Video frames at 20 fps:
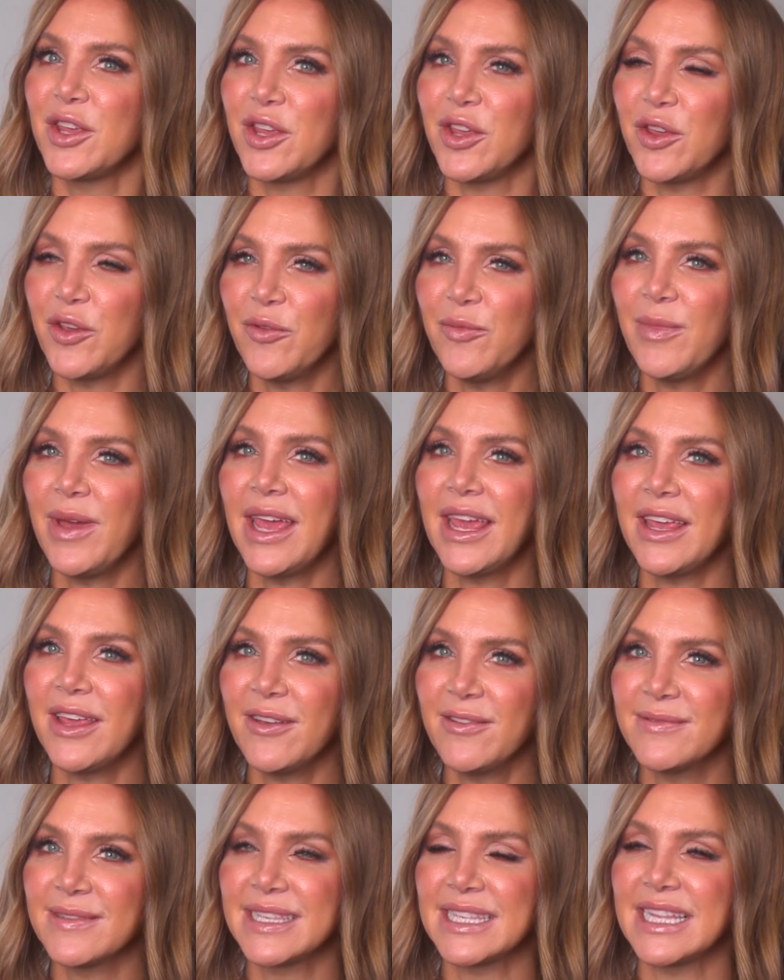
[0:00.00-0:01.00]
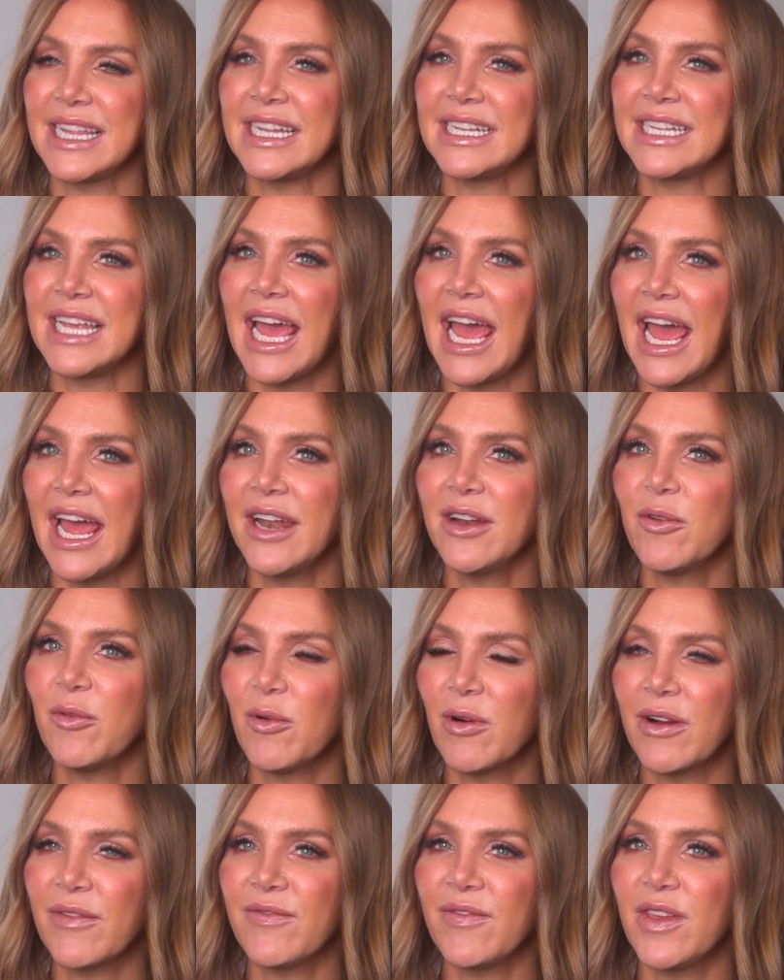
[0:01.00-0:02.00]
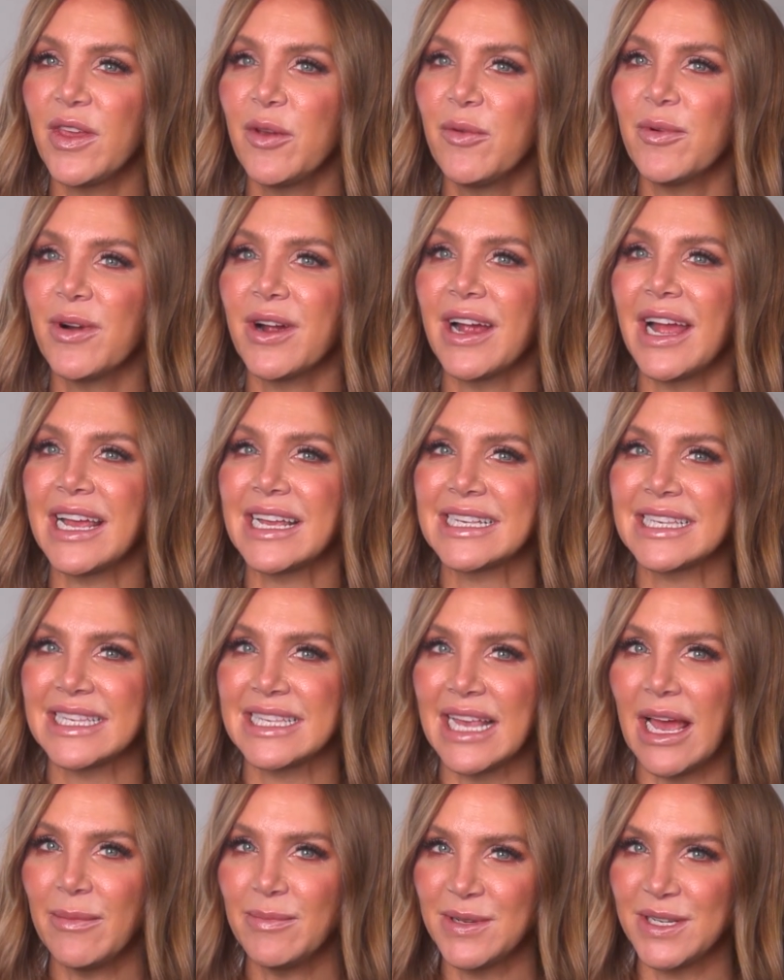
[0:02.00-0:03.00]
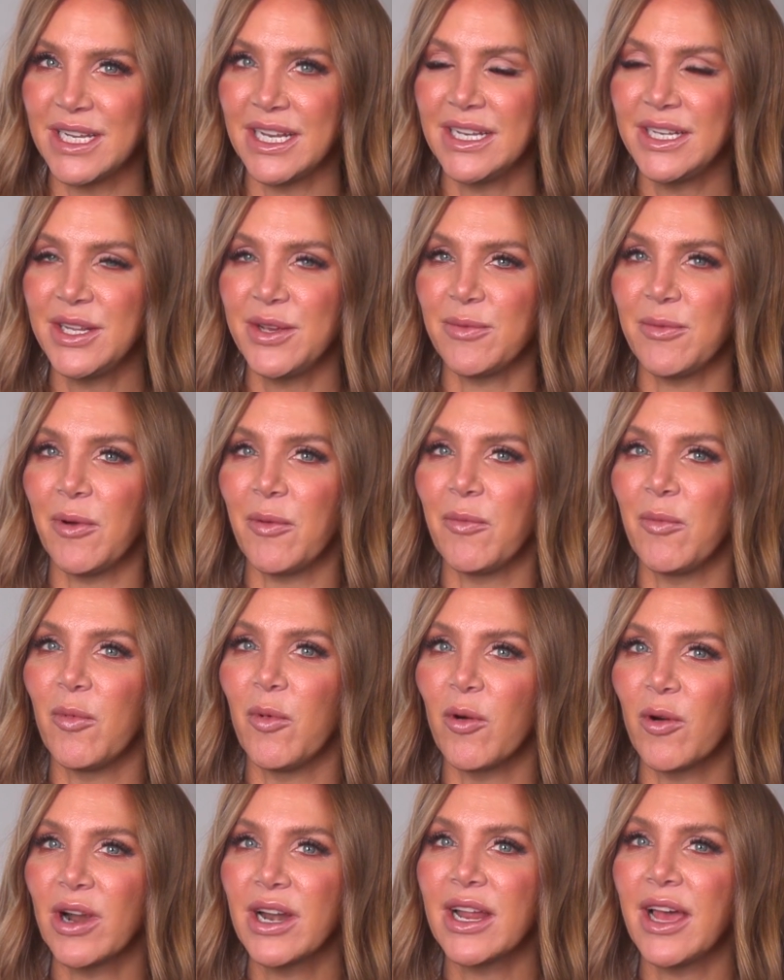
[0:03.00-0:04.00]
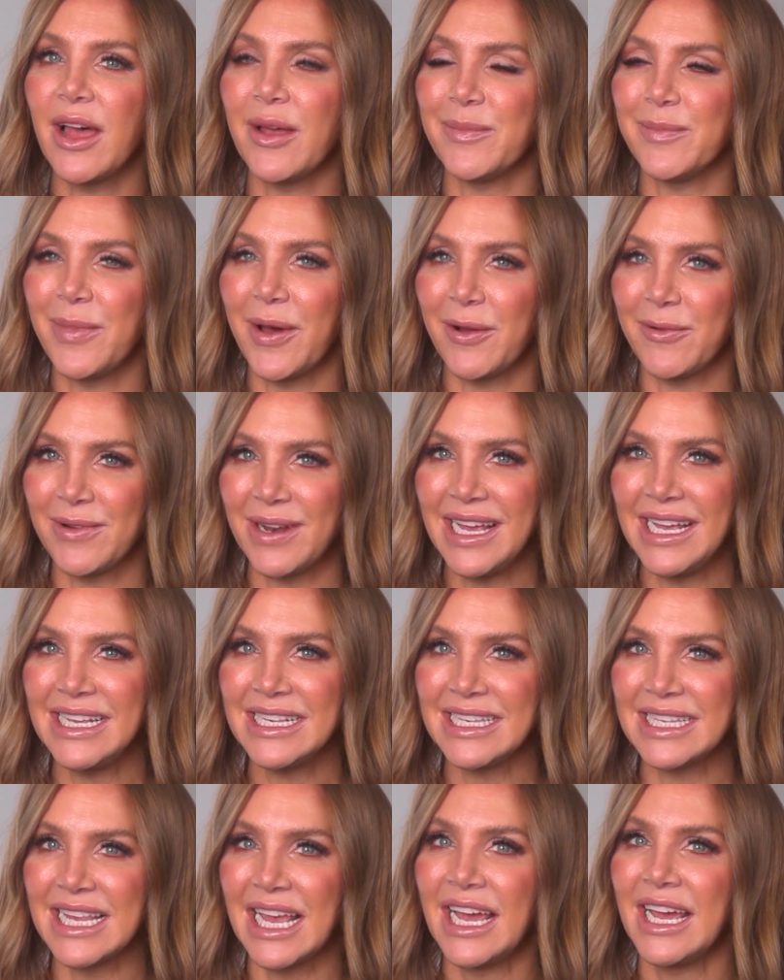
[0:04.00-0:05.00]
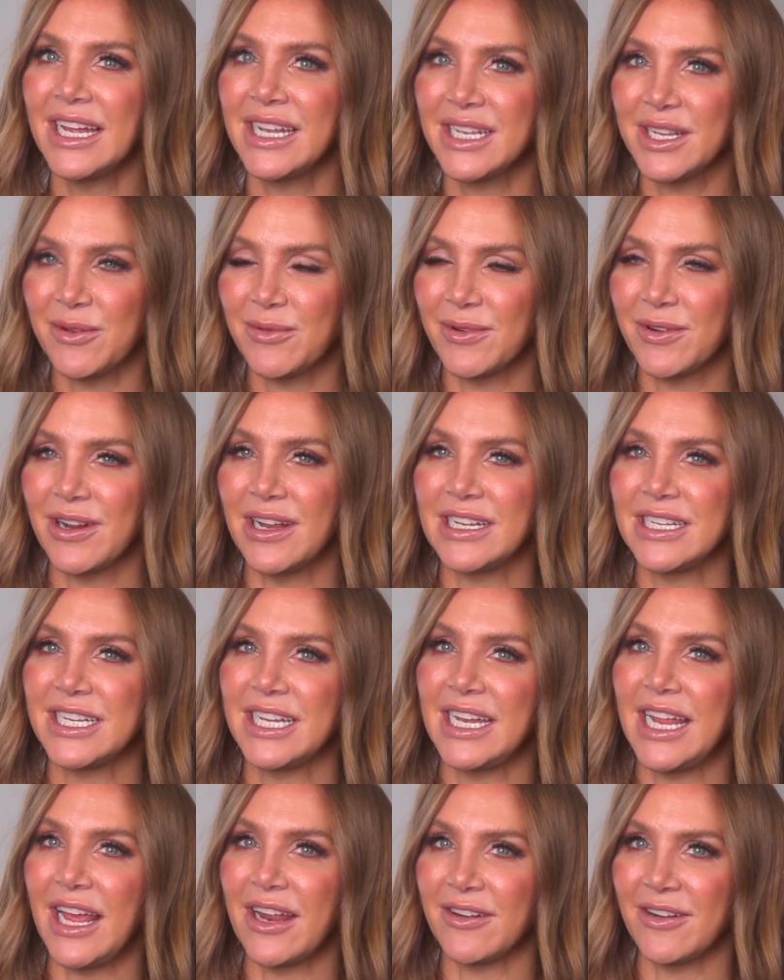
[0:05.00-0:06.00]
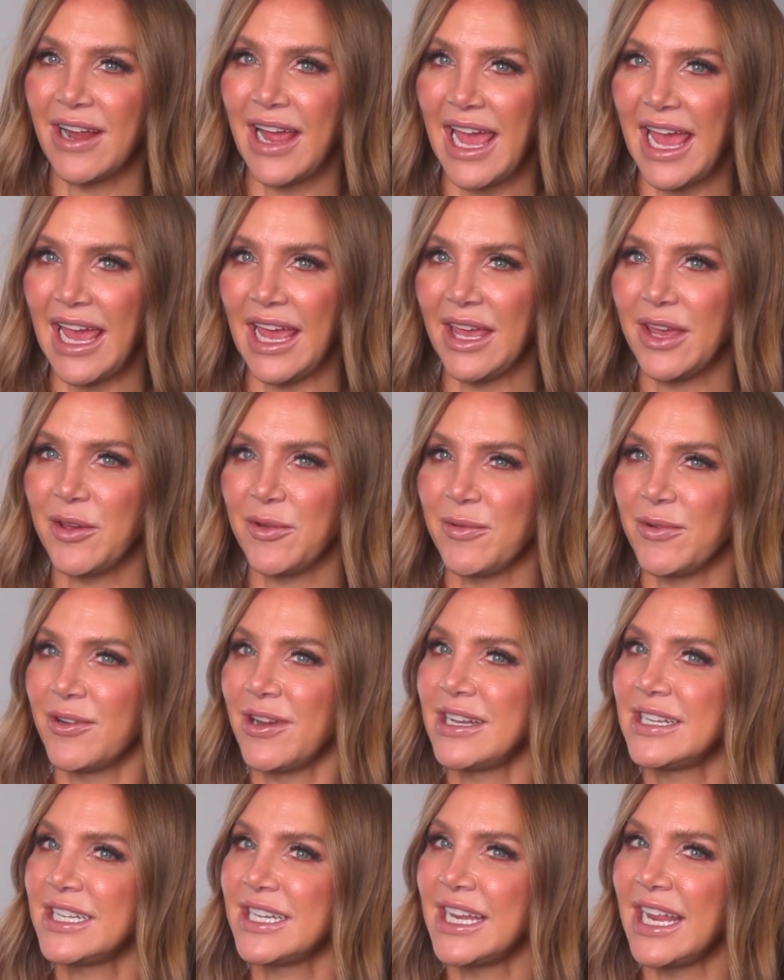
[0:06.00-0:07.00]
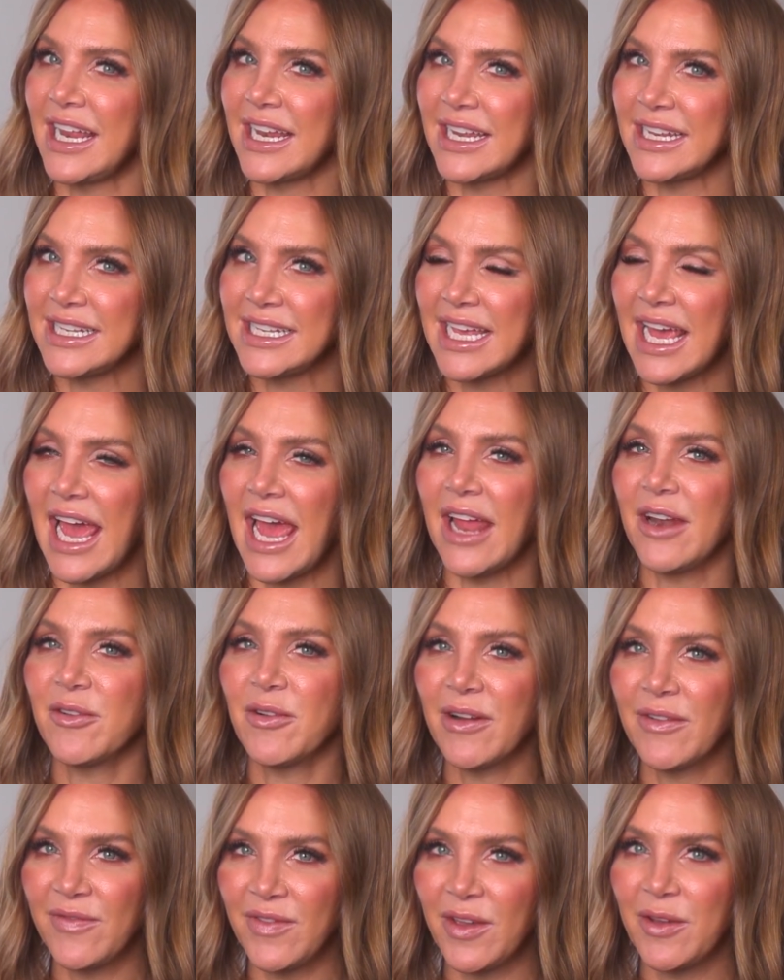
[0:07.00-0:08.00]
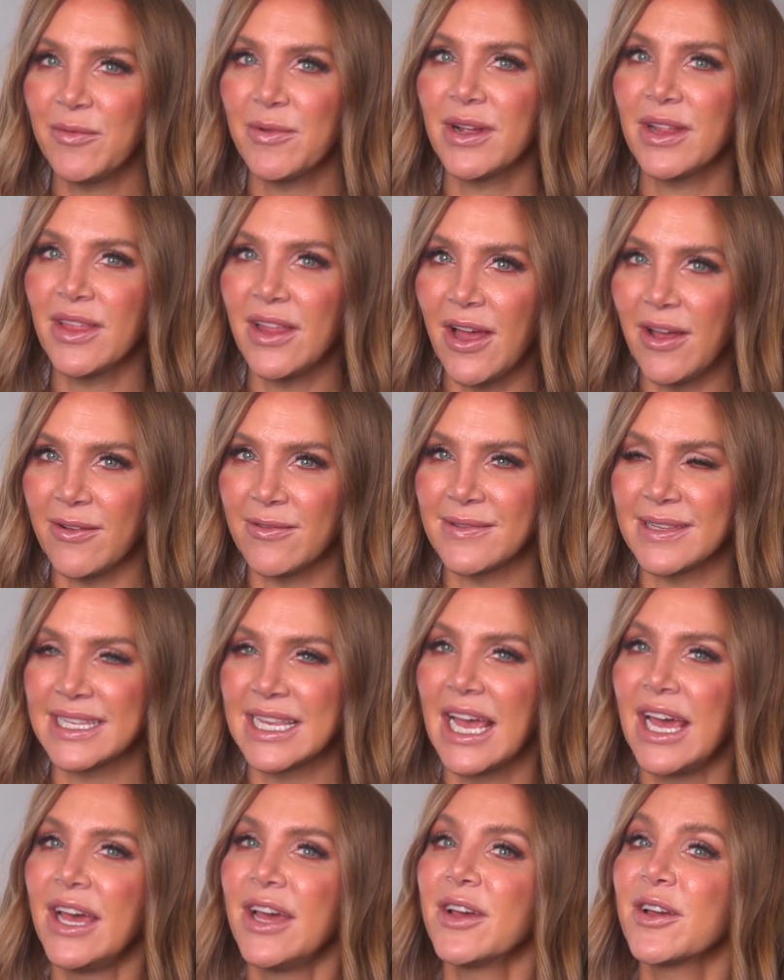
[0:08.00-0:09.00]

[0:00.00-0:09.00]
You may use the 10 or fewer exception to award a bonus to originator A, who originated 10 or fewer loans